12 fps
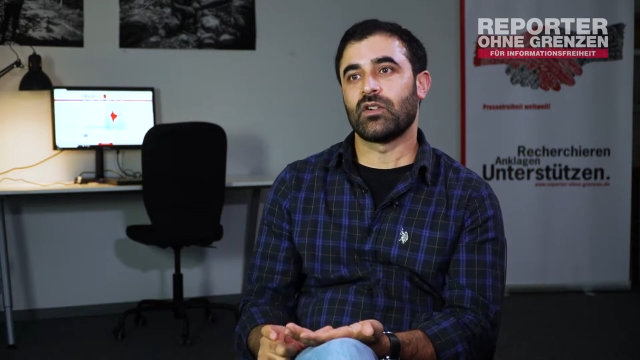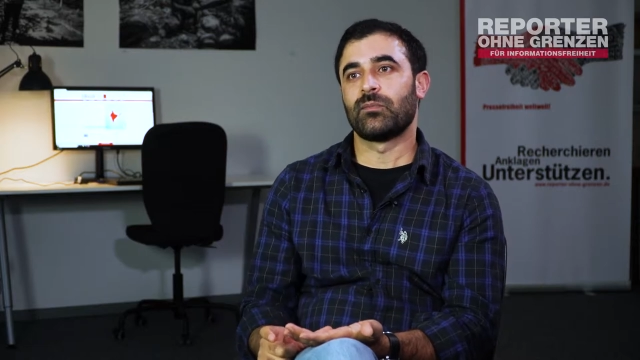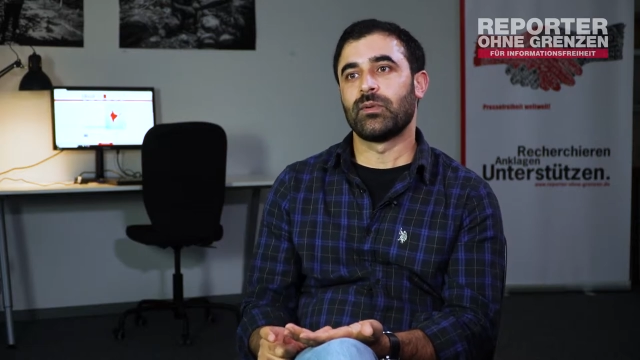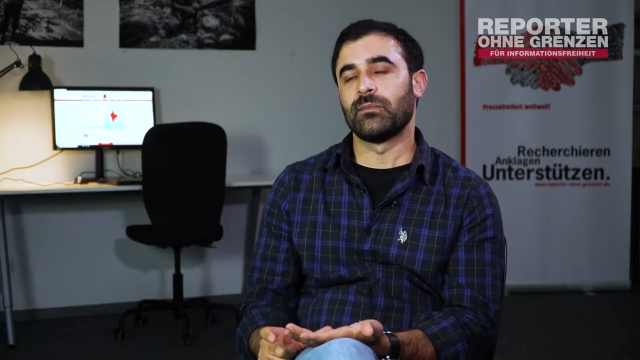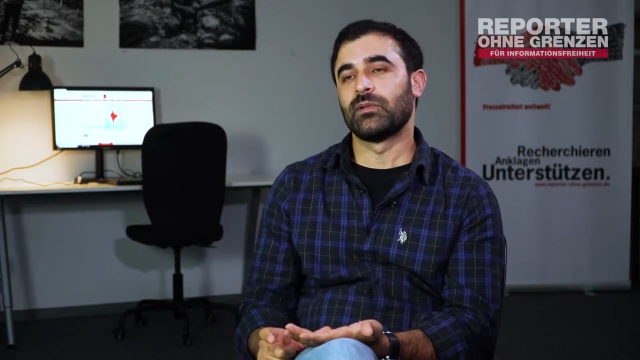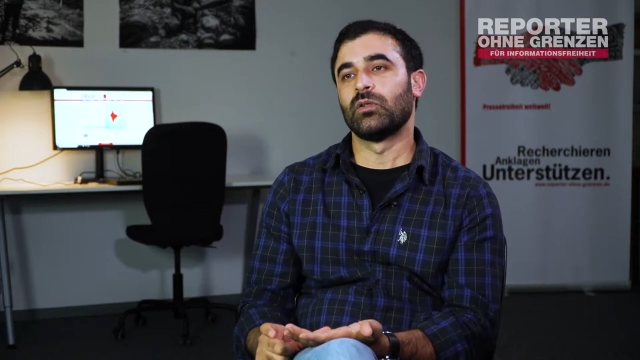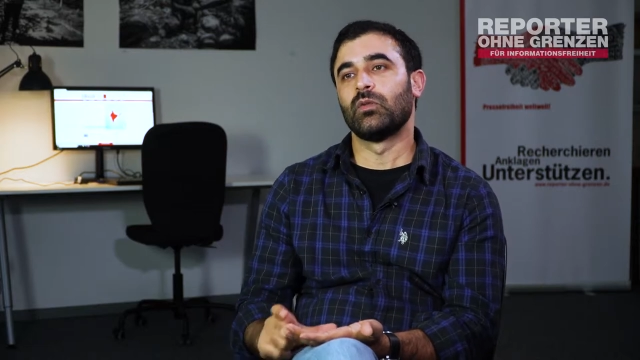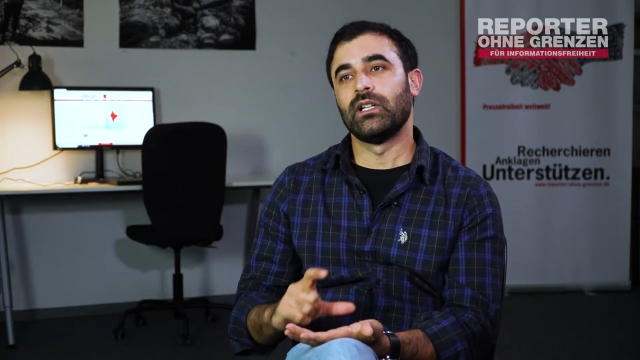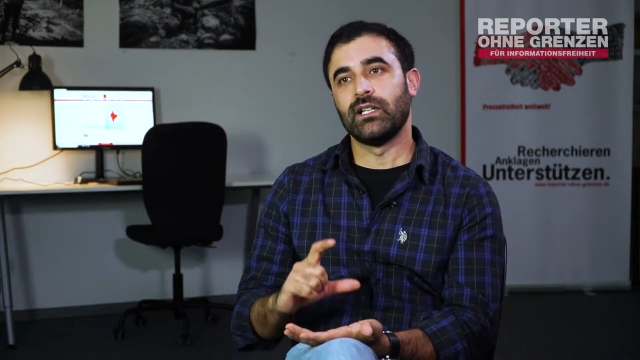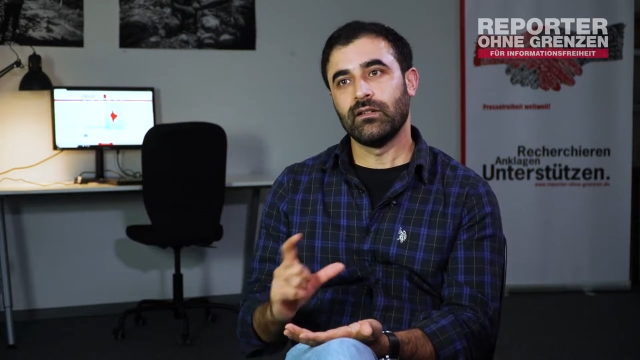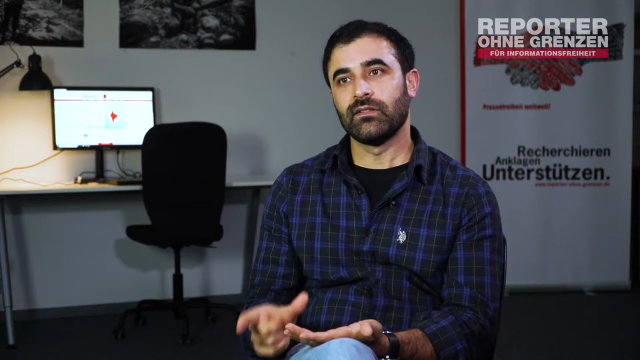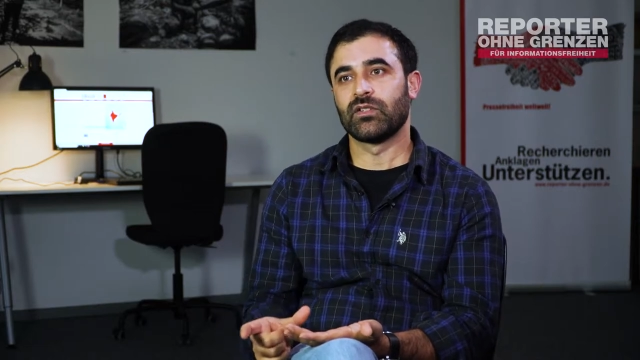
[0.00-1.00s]
of people who
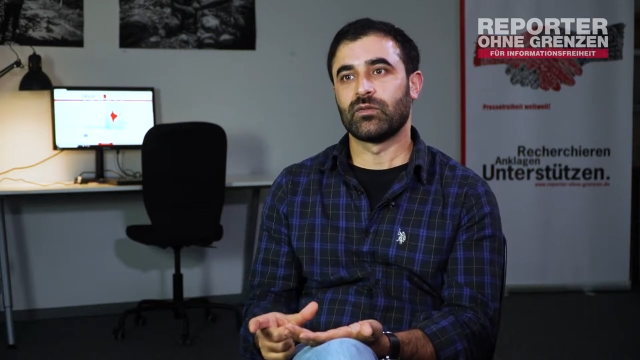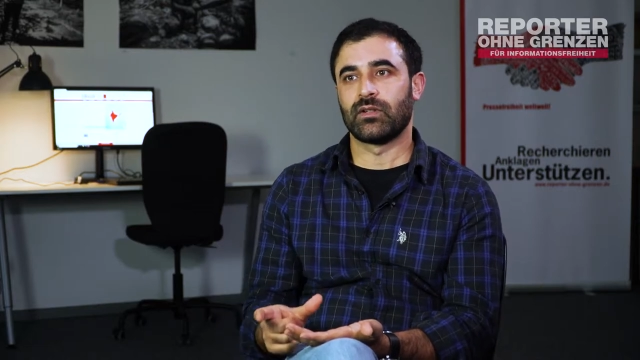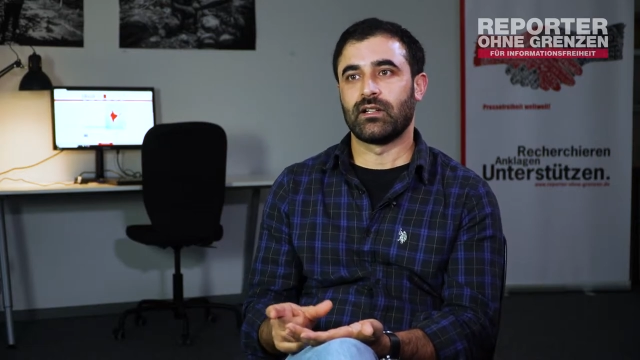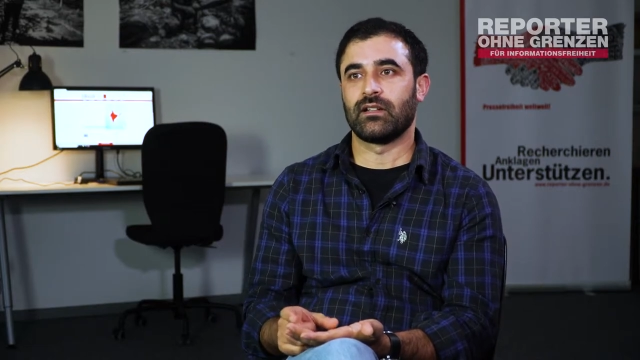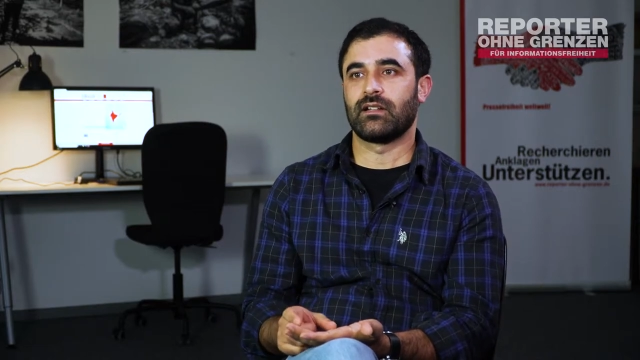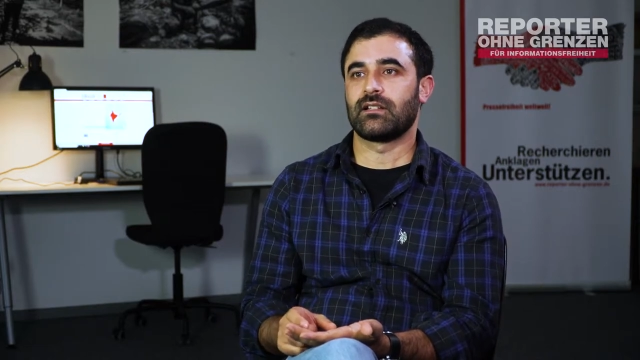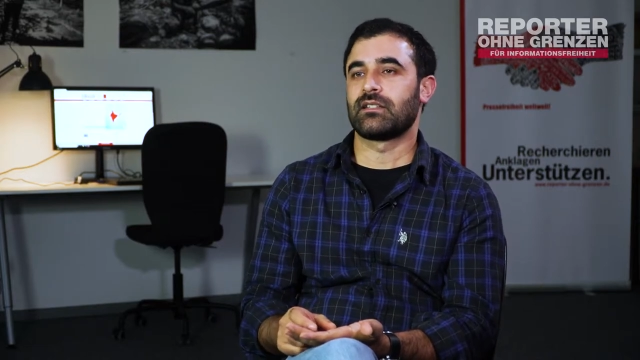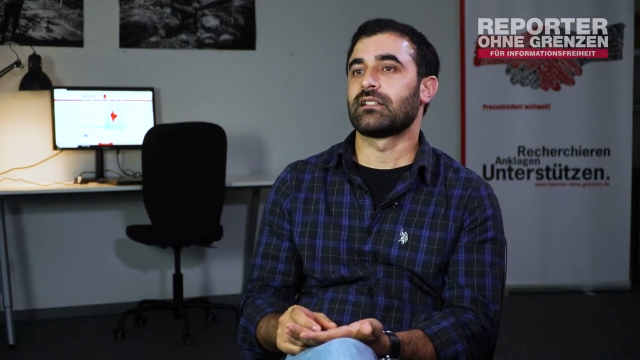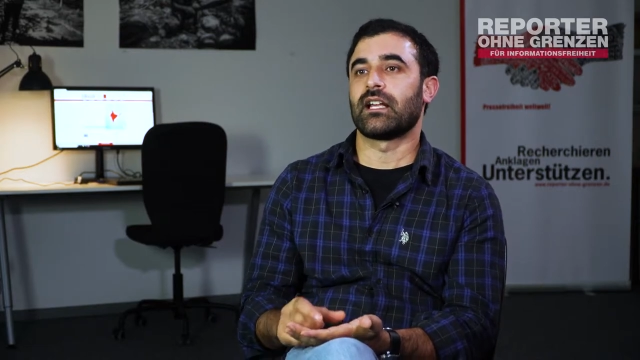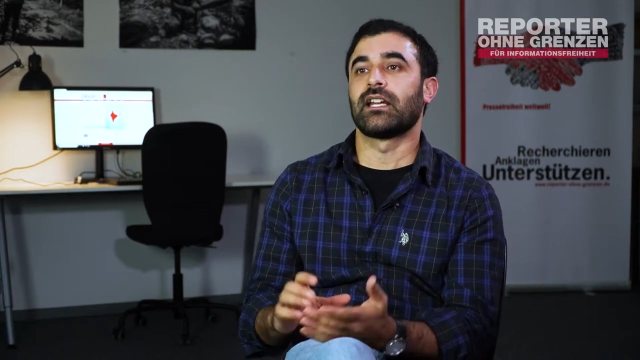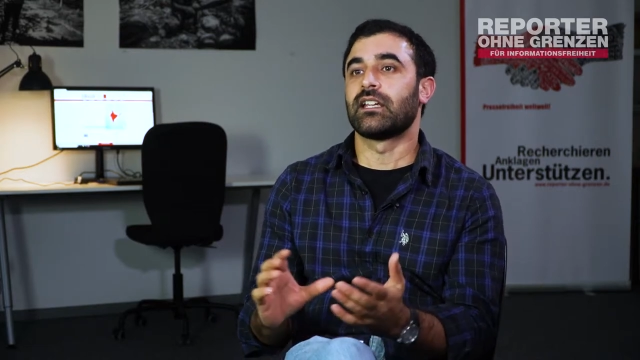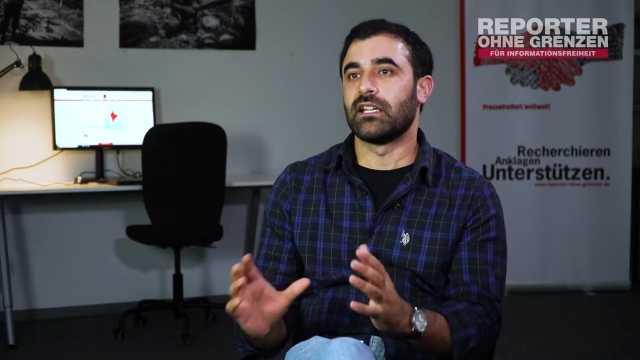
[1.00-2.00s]
live in rural areas is
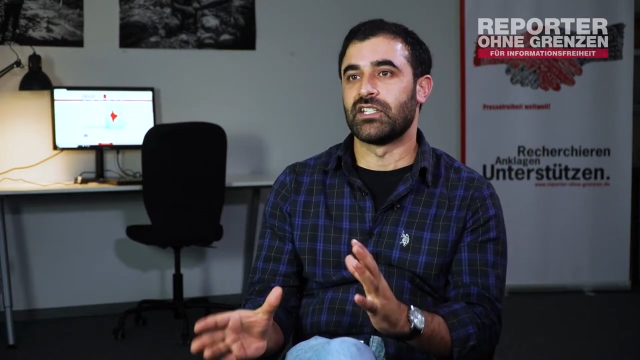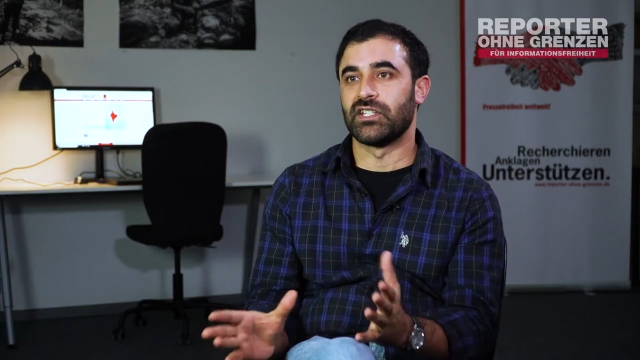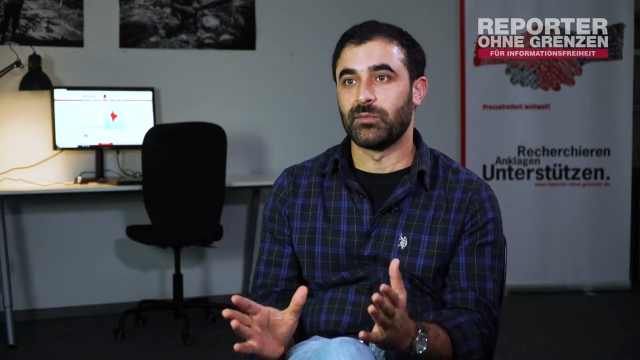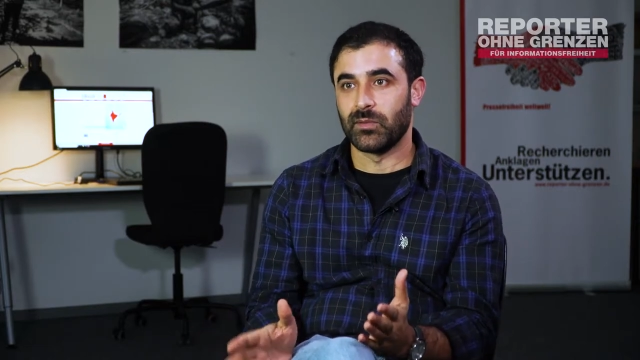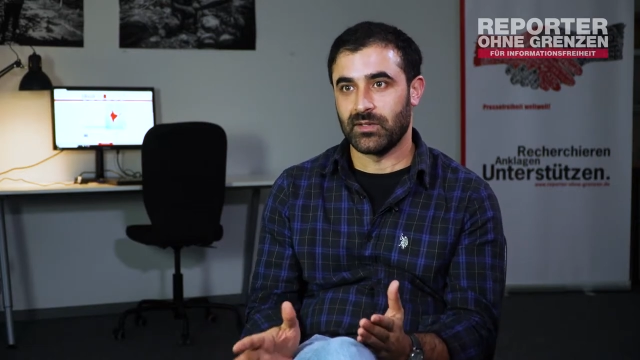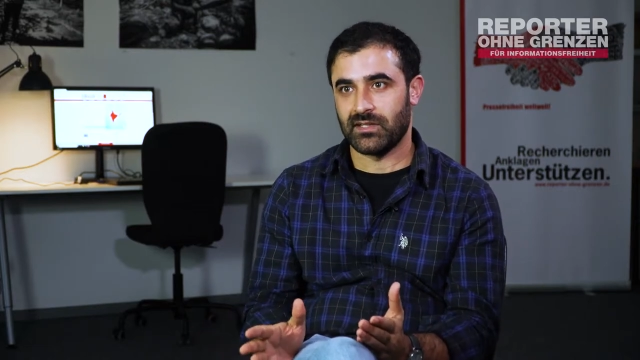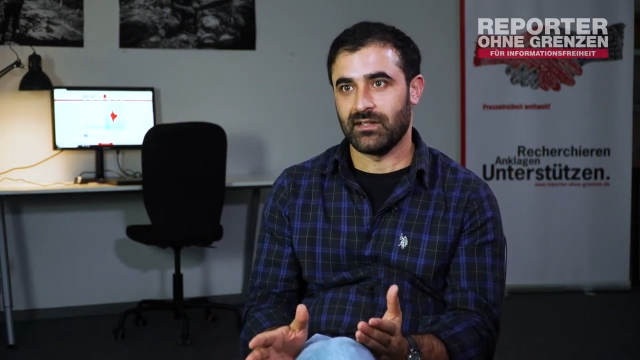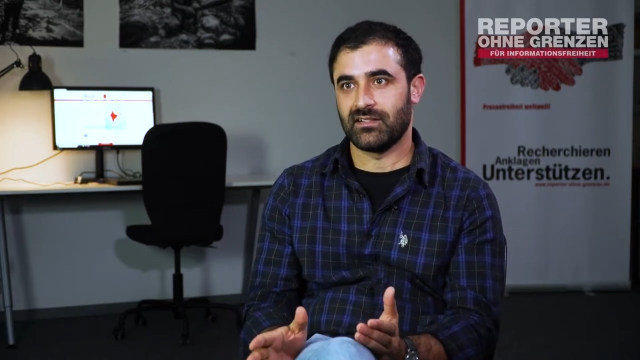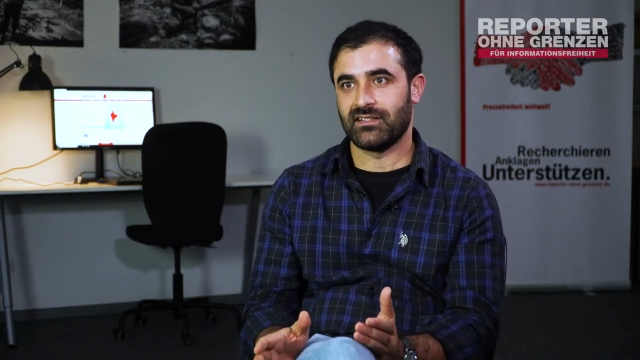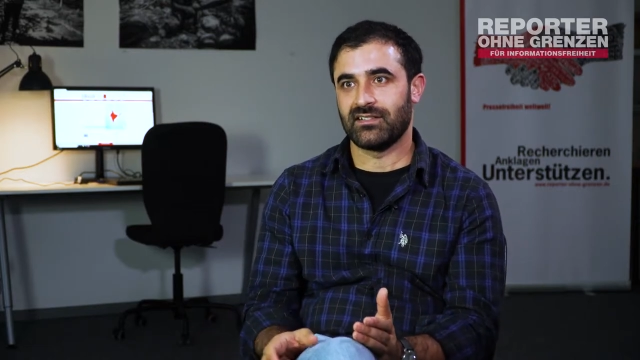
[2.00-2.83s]
like 80%.